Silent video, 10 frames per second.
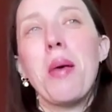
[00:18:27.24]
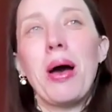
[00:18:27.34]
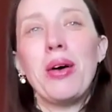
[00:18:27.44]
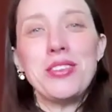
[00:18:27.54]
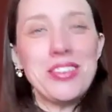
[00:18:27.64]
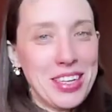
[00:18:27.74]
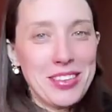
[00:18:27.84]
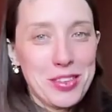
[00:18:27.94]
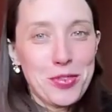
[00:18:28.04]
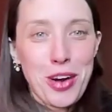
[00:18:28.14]
about
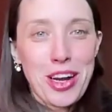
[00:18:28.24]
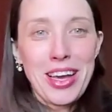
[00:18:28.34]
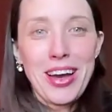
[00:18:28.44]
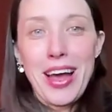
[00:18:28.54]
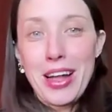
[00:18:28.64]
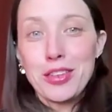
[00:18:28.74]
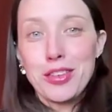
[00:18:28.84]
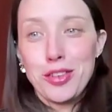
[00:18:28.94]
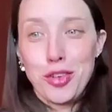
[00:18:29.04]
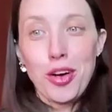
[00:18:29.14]
schizophrenia and
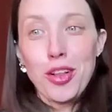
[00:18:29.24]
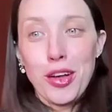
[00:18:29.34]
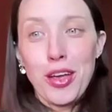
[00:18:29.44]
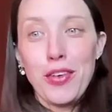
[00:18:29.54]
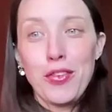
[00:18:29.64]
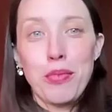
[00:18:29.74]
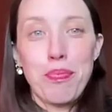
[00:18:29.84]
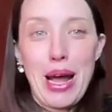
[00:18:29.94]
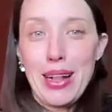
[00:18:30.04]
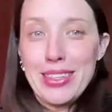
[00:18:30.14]
start looking for
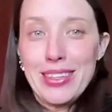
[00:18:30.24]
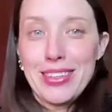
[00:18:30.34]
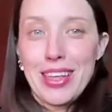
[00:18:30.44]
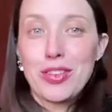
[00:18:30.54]
balance,